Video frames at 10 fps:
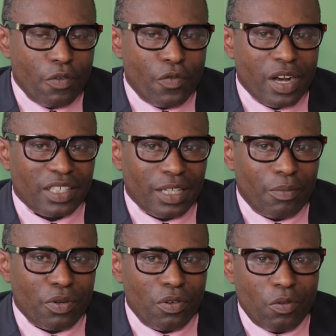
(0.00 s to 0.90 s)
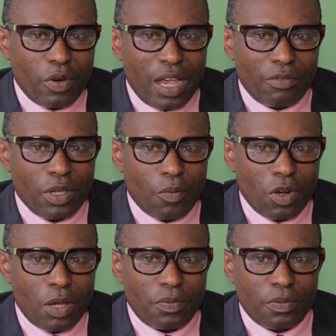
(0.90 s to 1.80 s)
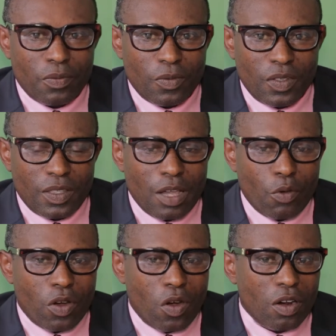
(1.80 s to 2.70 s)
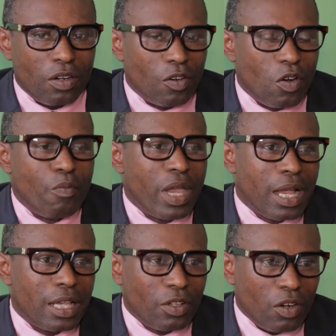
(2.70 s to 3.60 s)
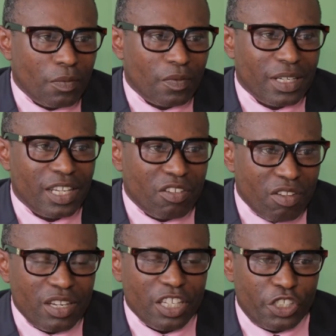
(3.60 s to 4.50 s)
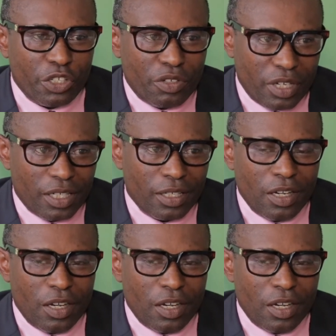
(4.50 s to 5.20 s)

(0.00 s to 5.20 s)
For example, we have some clubs that we call a homemakers club. They train the children